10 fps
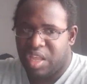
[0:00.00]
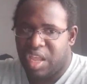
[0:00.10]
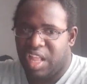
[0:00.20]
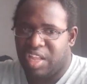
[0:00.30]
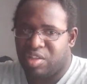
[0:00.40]

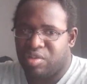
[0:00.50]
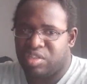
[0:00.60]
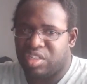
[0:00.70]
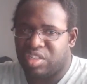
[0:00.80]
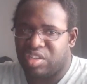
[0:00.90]
And I noticed
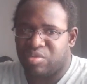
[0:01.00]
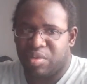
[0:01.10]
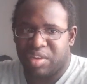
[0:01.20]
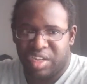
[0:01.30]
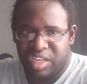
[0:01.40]
that she doesn't
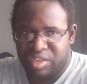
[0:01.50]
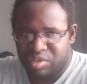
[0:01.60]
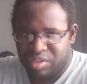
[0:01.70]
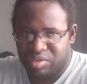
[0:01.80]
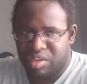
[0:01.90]
work at Easter
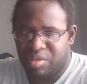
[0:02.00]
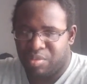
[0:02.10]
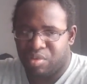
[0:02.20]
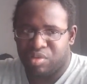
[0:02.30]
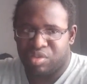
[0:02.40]
Seals
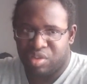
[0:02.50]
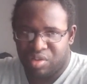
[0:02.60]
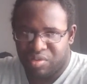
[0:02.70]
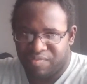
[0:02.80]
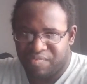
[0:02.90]
anymore.
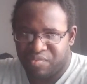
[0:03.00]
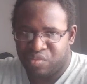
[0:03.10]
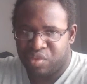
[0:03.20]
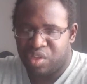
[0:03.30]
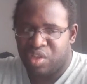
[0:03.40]
So,
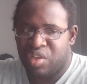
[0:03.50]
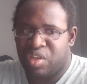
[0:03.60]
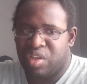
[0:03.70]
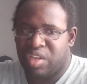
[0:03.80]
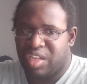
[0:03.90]

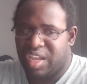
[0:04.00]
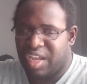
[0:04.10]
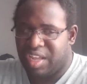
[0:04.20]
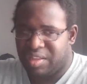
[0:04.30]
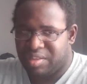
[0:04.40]
yeah,
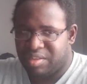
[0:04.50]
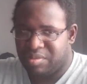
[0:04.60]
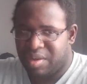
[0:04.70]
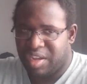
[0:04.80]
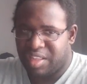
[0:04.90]

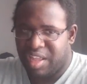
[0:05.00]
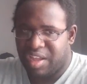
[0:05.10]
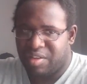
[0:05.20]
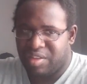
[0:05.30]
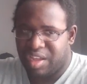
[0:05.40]
right
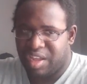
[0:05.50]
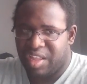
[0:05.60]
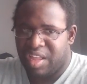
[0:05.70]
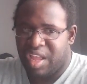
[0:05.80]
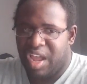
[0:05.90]
now, yeah.
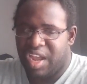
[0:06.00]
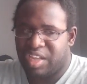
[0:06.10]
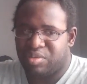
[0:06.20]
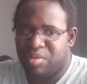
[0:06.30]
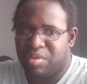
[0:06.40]
I
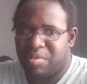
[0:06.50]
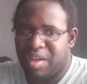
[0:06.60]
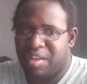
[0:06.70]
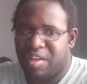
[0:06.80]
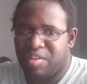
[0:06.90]
asked one of
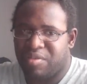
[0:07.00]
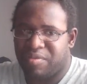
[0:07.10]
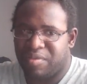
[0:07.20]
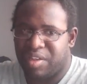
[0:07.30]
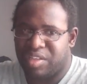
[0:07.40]
my other
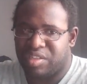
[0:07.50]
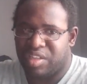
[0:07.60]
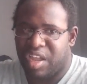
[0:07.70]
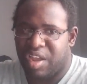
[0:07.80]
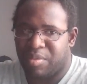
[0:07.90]
friends
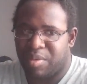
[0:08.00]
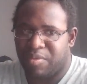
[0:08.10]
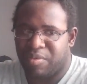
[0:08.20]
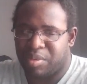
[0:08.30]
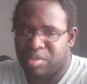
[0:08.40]
that I remember
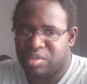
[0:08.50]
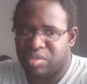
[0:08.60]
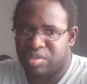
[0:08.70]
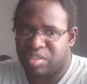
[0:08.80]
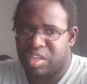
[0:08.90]
from Easter
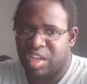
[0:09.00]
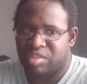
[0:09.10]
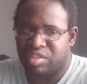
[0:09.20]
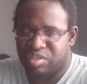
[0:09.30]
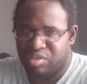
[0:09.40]
Seals to see how
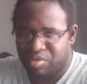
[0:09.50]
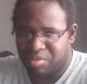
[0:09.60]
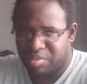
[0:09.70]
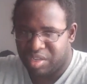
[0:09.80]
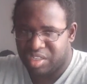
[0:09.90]
she's doing,
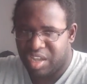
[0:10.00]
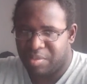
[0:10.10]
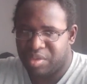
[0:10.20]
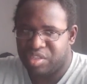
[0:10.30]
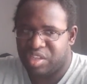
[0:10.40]
because I
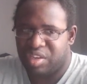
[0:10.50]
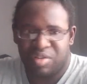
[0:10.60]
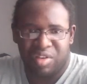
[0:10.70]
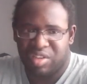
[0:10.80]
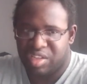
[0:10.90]
miss seeing her
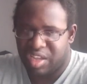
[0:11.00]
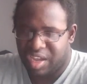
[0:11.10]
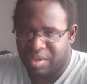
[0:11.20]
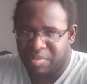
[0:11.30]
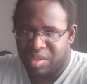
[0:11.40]
all the time.